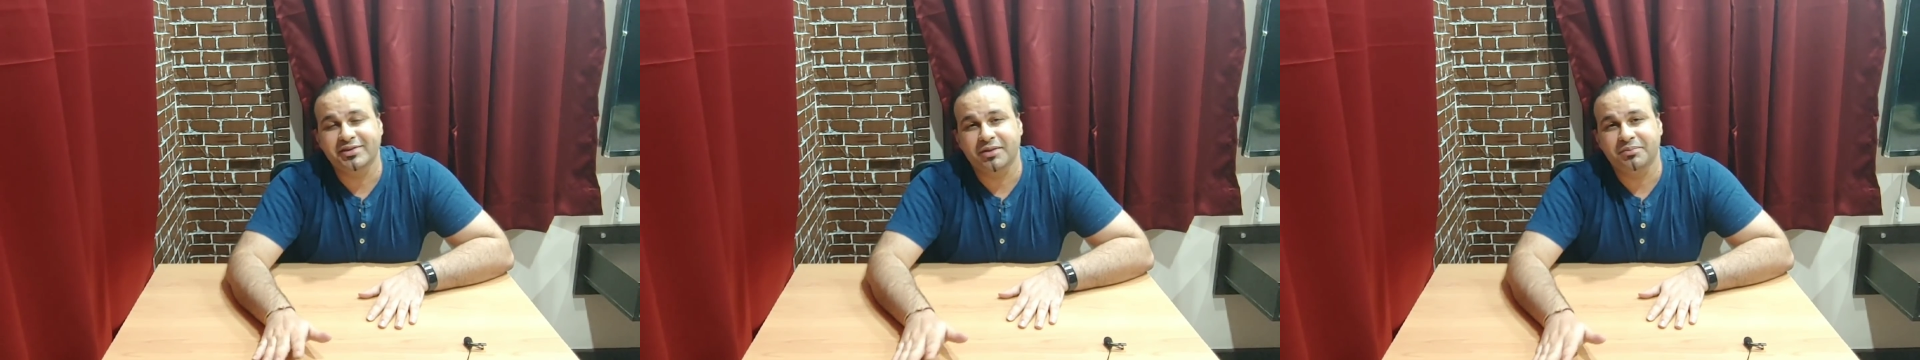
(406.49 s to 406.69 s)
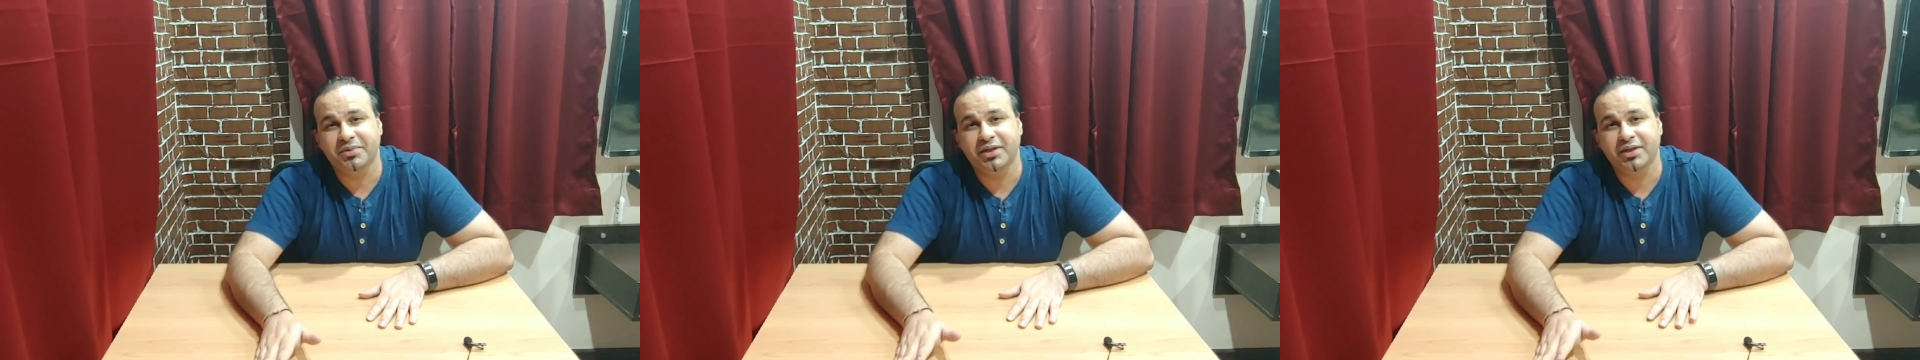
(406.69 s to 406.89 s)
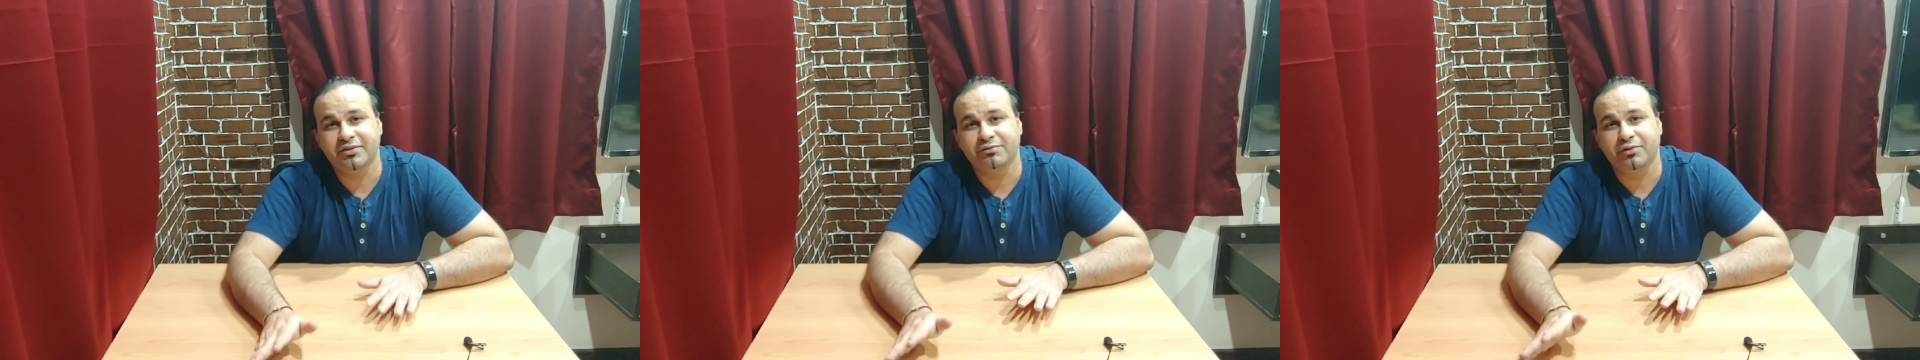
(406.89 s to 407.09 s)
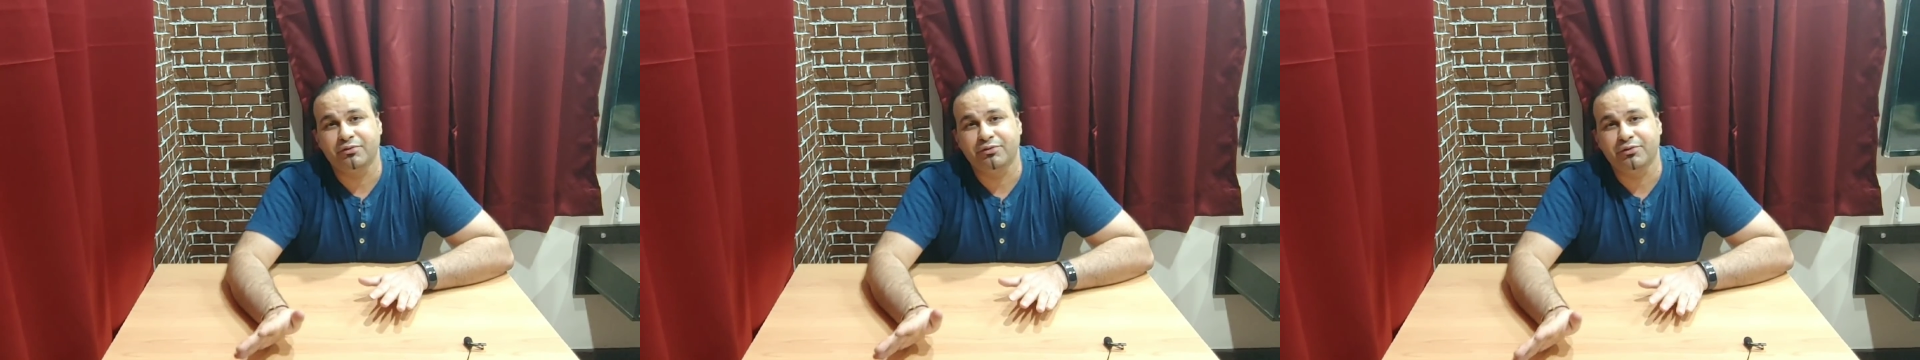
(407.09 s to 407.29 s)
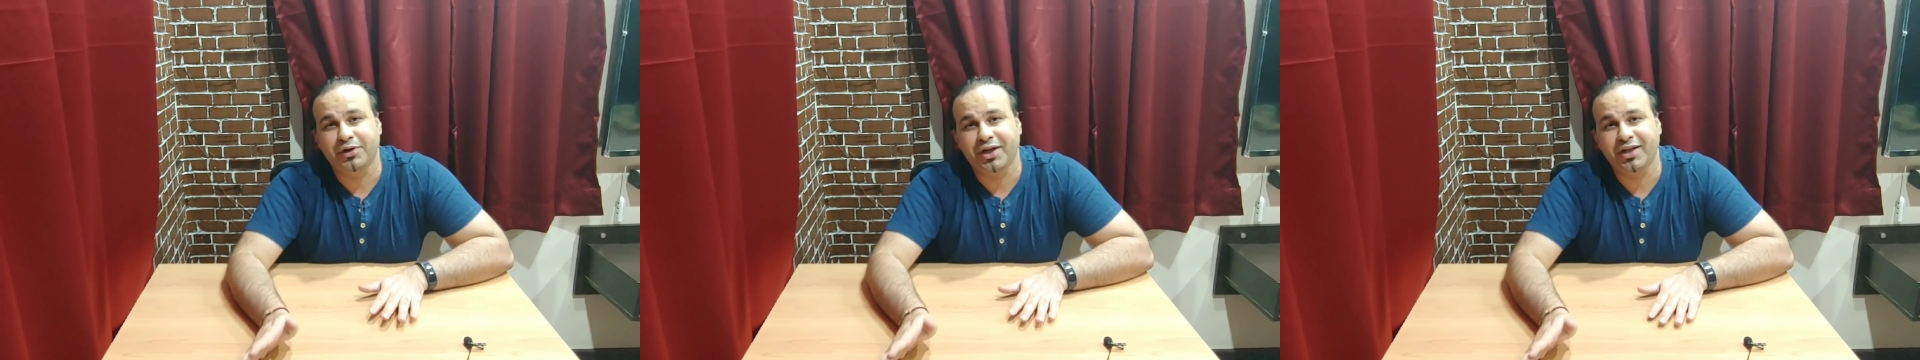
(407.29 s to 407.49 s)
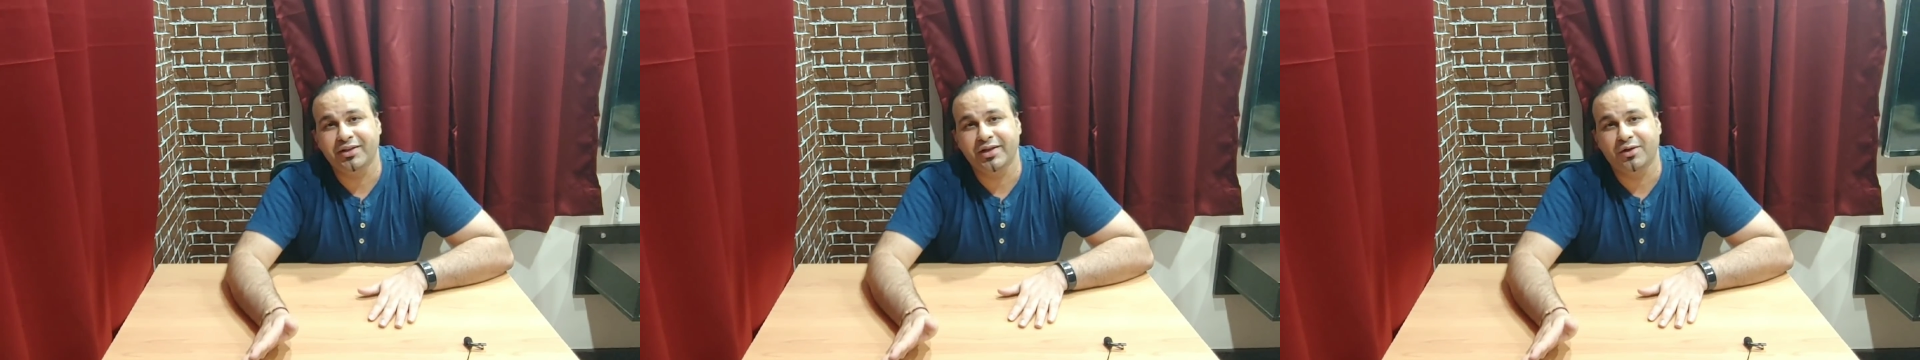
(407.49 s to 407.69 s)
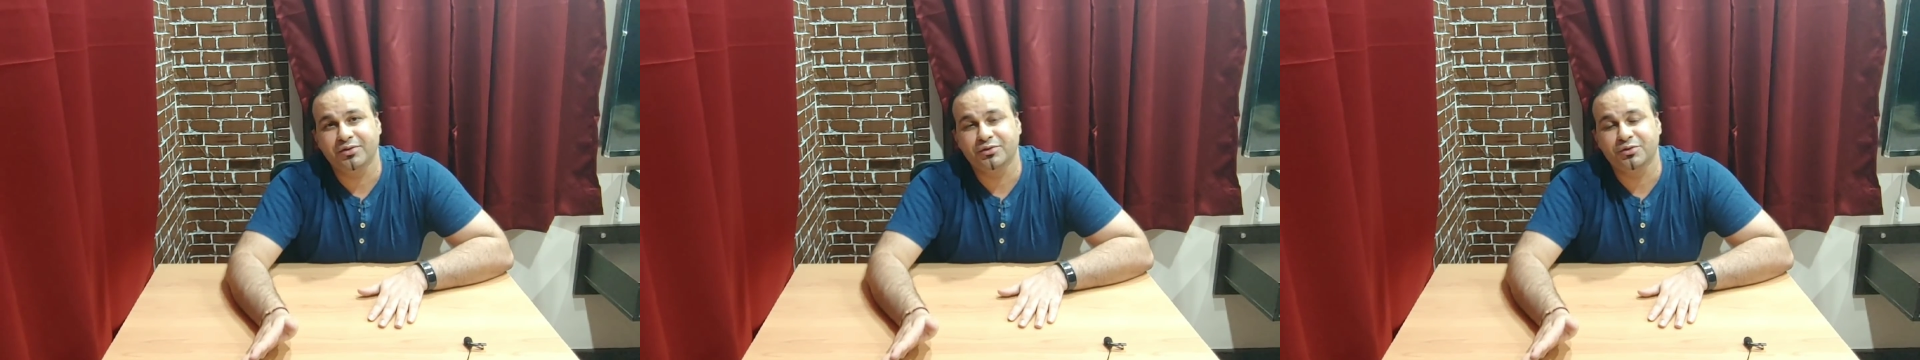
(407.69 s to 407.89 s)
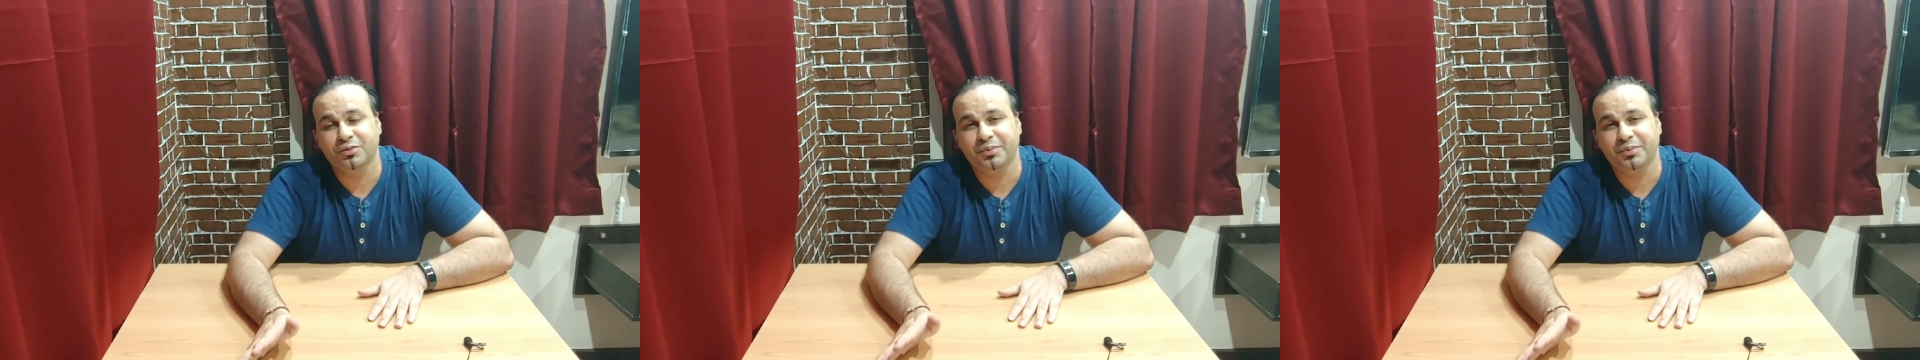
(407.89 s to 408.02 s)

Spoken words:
something for 14,000